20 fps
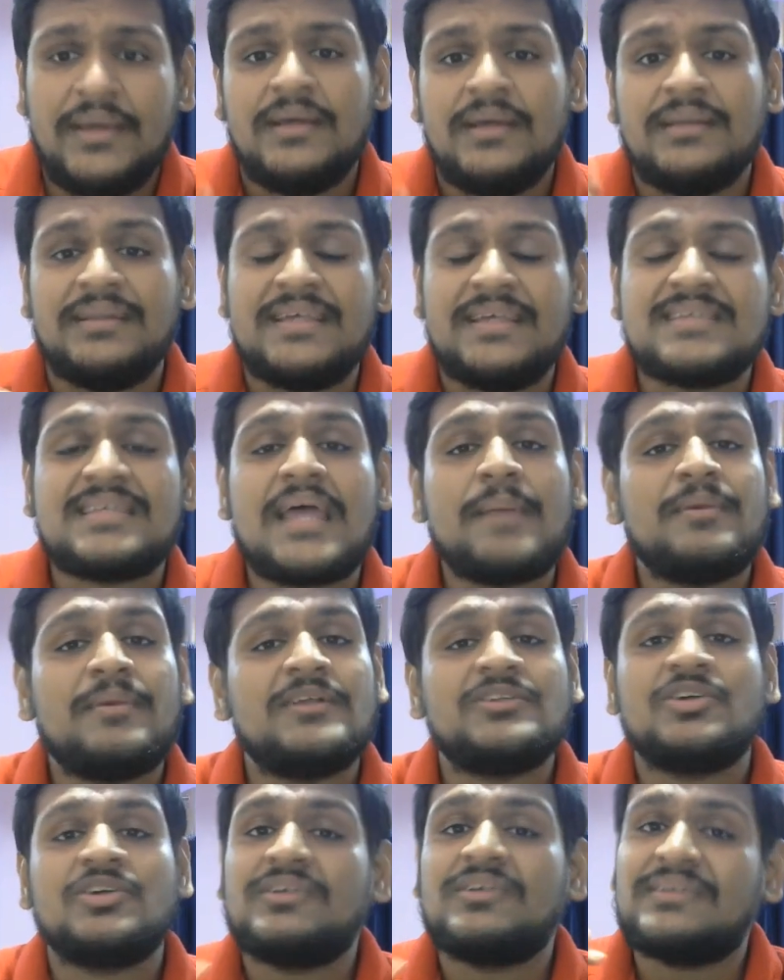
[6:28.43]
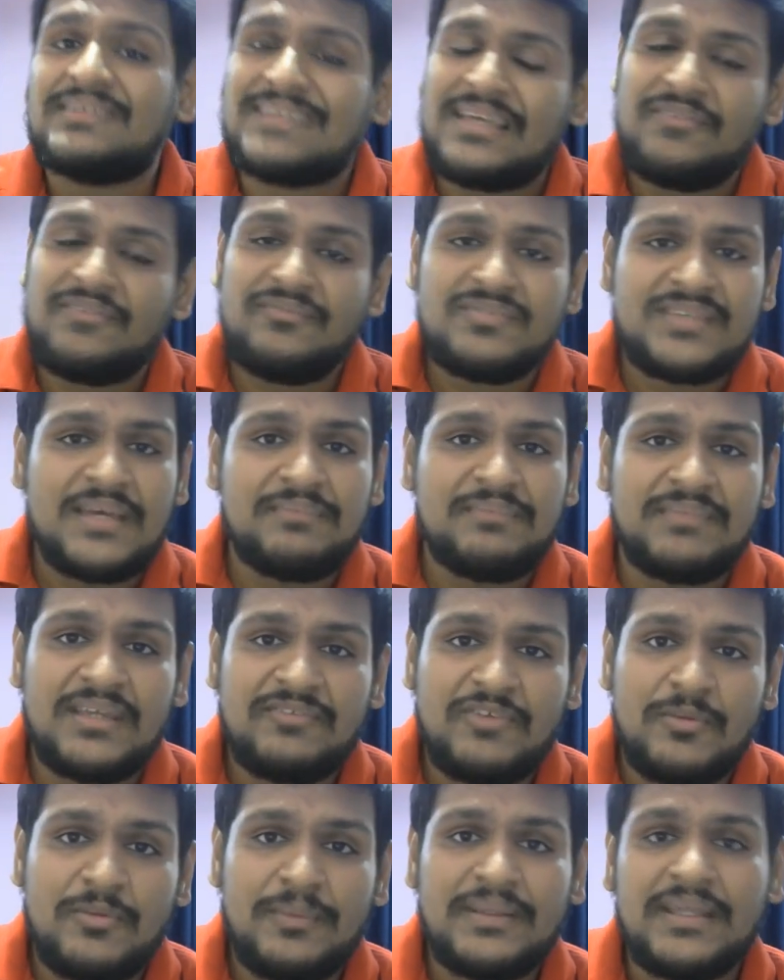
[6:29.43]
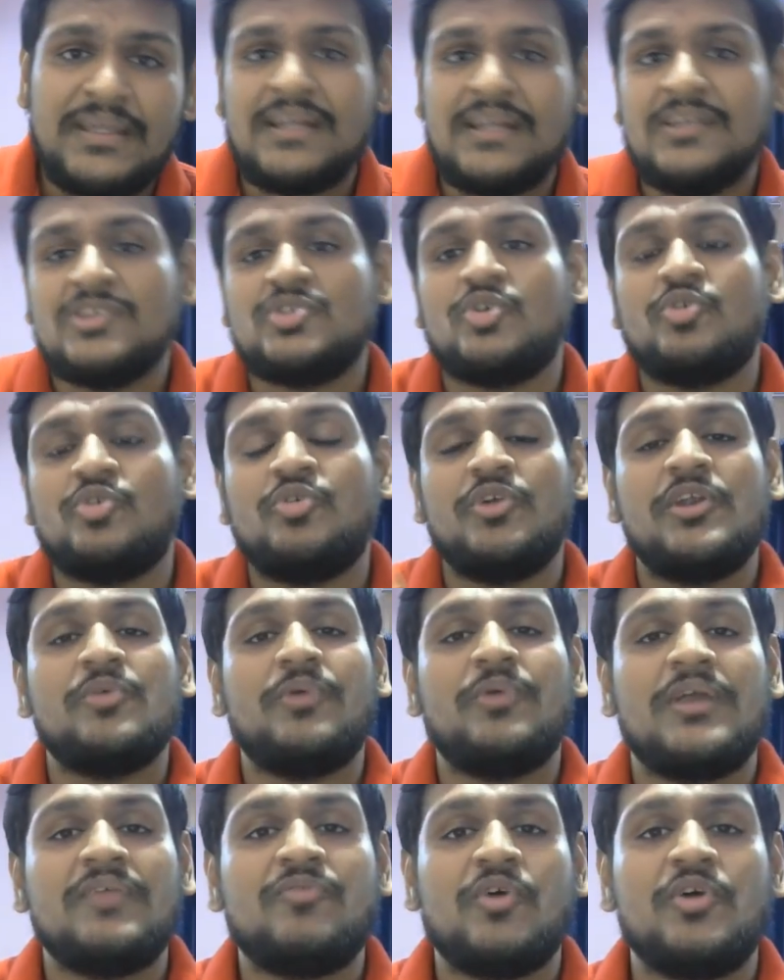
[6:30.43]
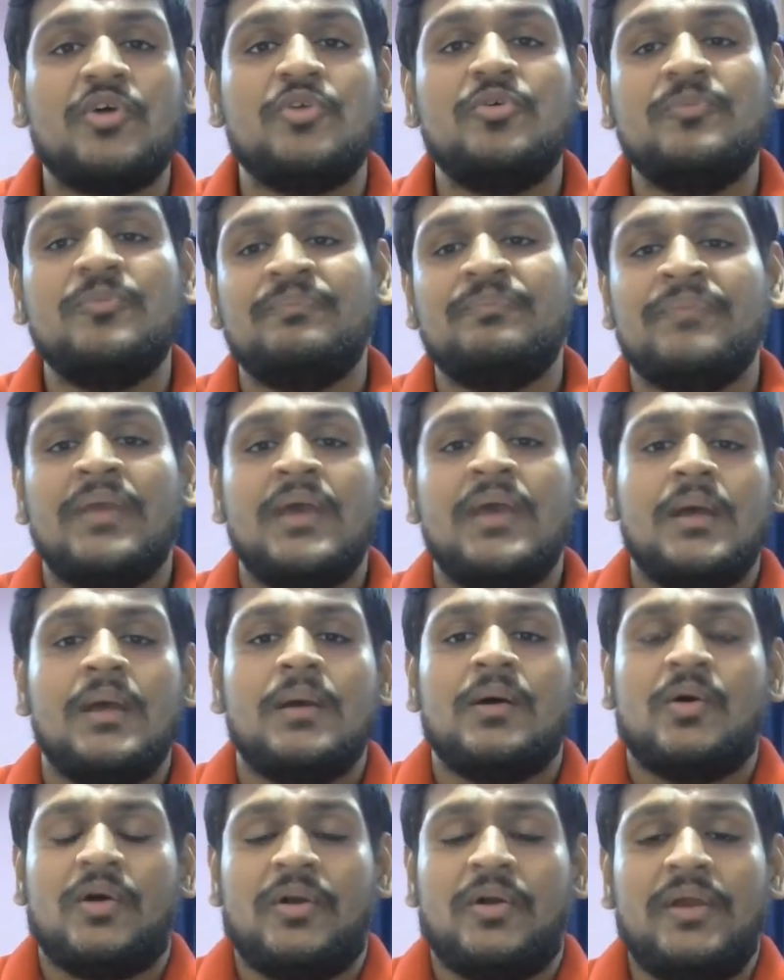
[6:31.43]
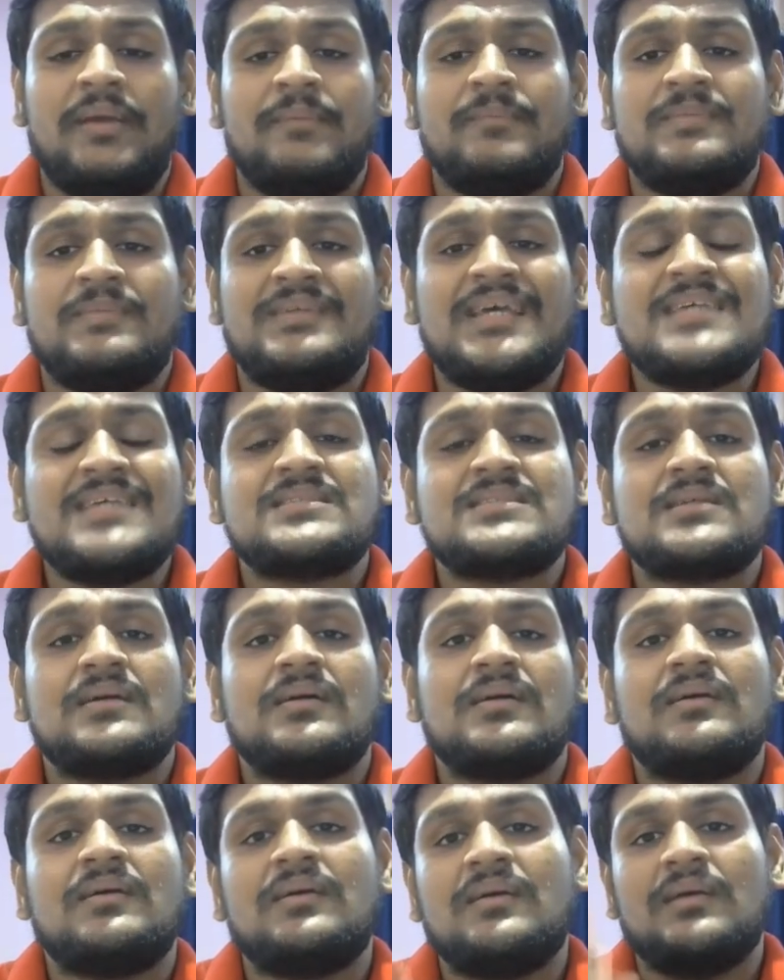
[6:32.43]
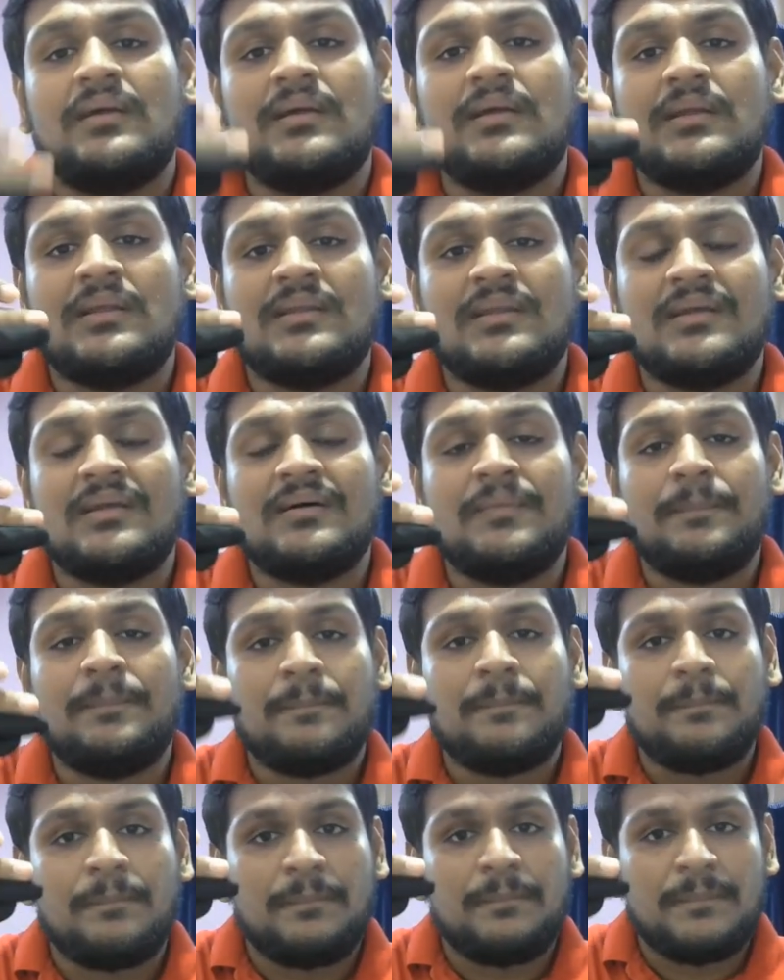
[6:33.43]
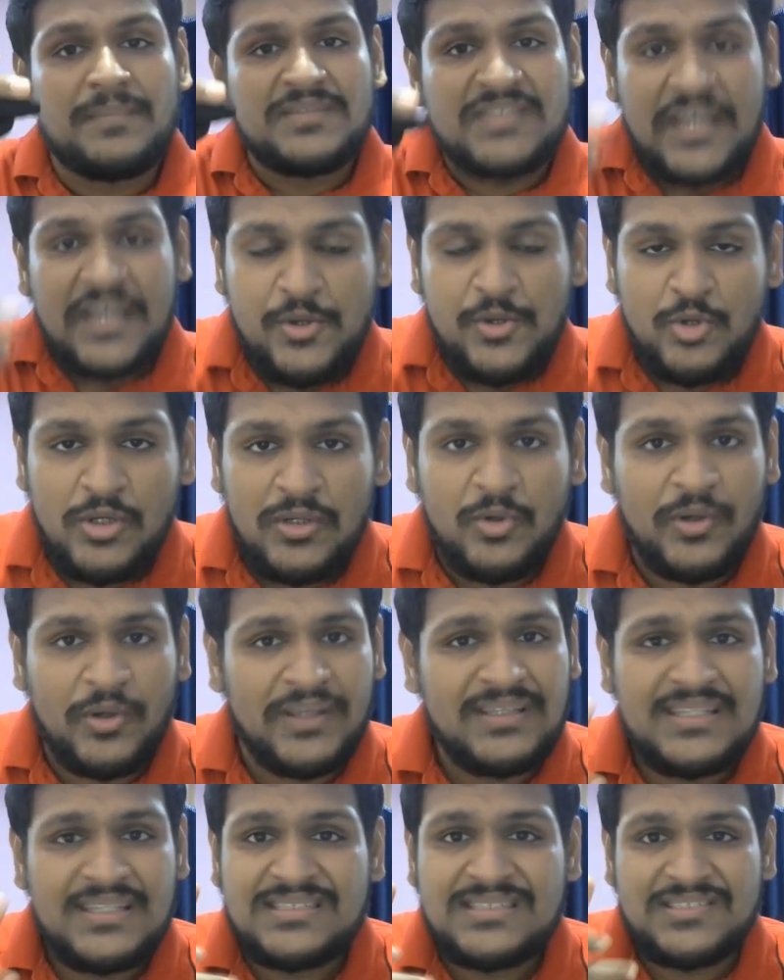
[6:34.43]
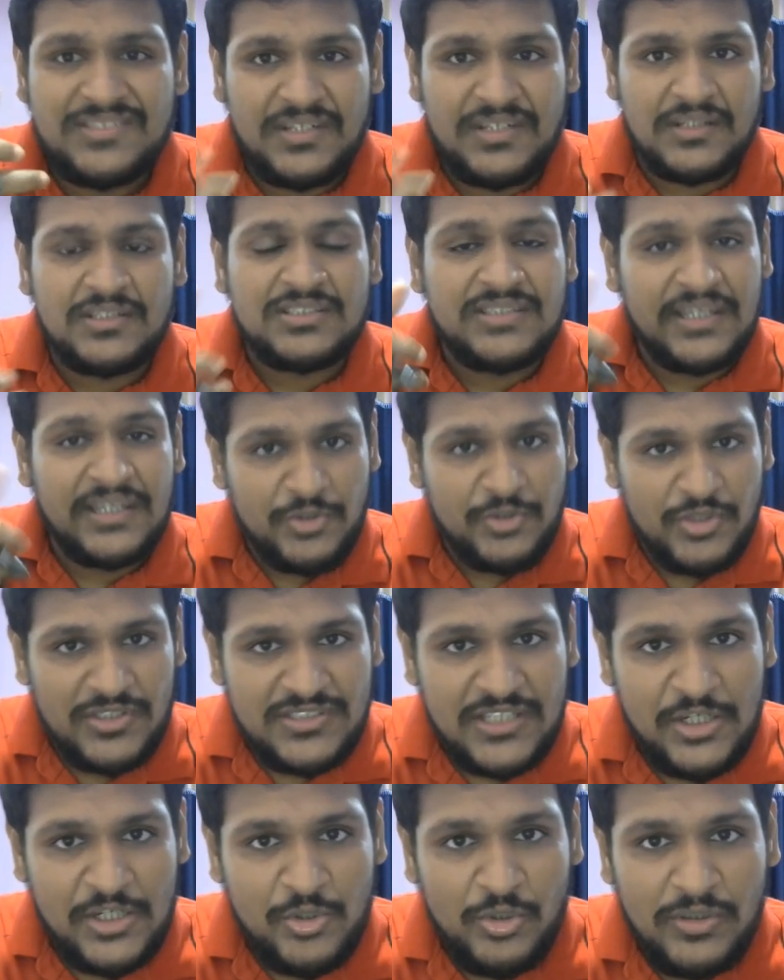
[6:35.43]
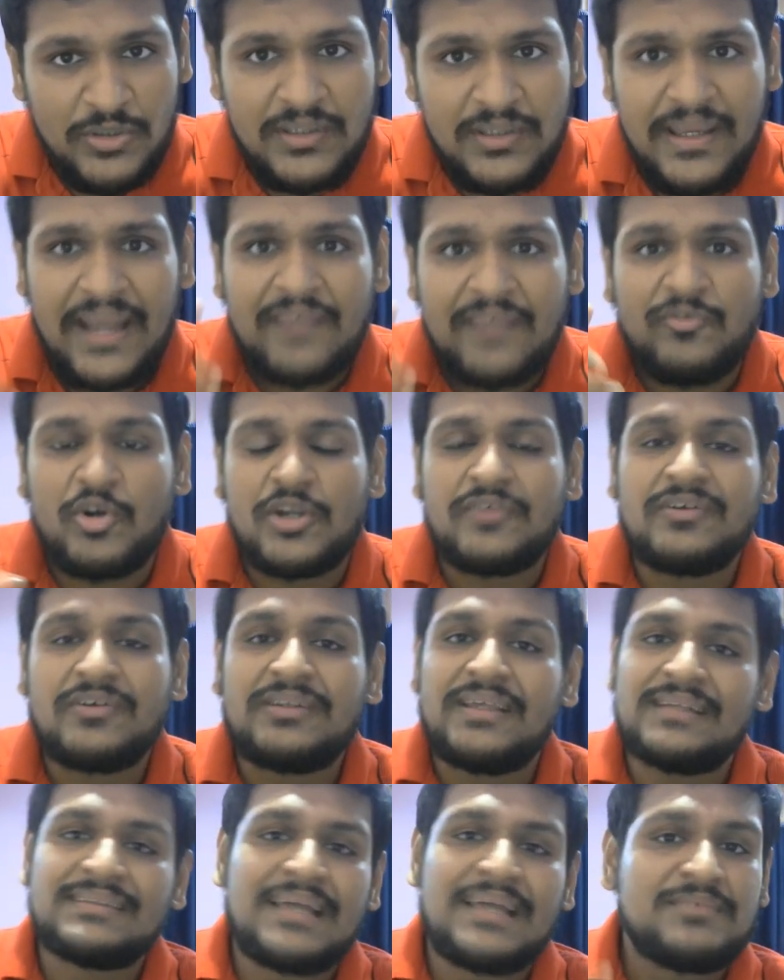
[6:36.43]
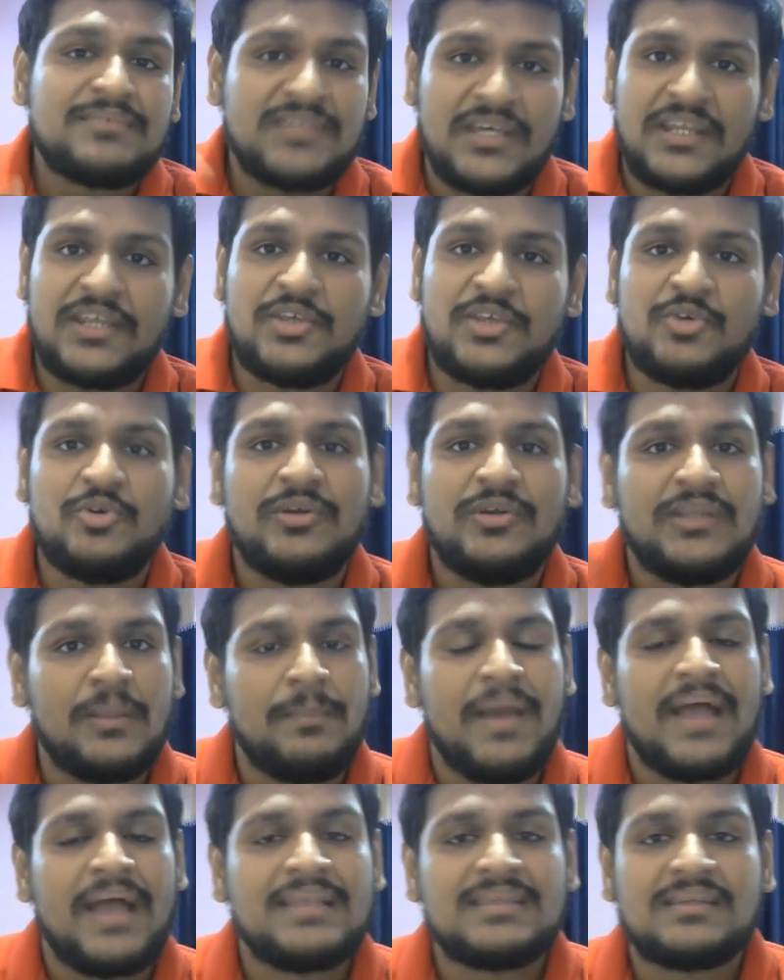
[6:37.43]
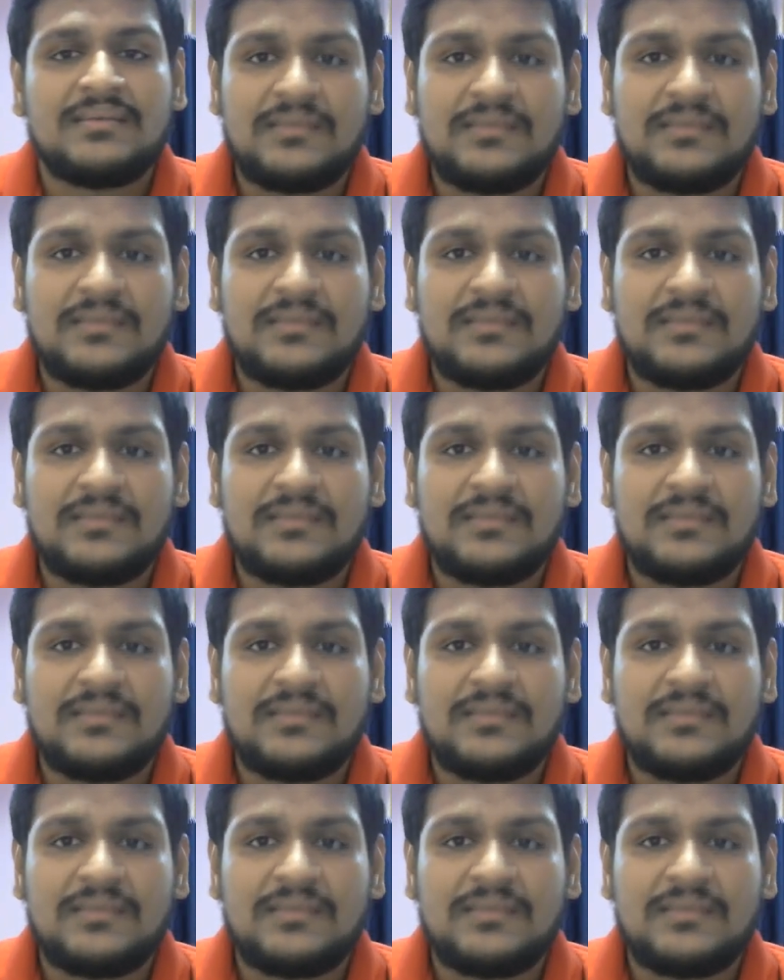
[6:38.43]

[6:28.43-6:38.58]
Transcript: This time also same thing will be there, so don't you worry for you, okay? Just the schedule, okay? Just stick to the schedule, and whatever things I am sharing you in the batch,